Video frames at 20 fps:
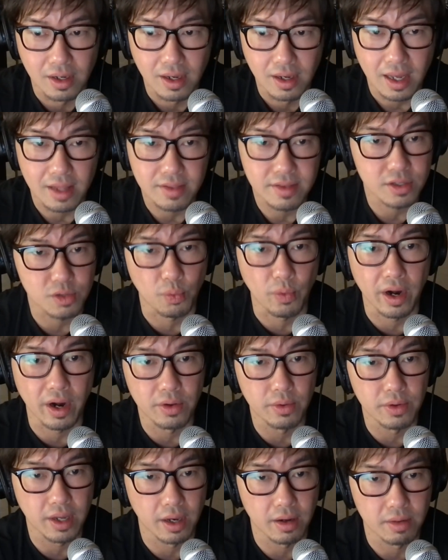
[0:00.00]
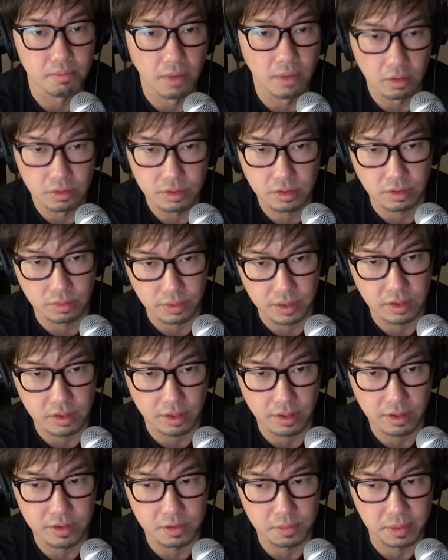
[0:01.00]
And that's where you get most
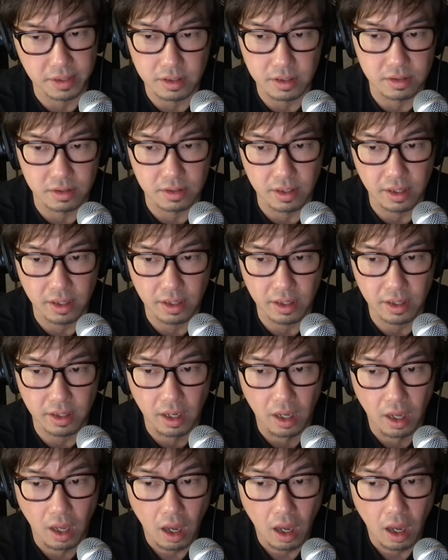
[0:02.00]
returns, because they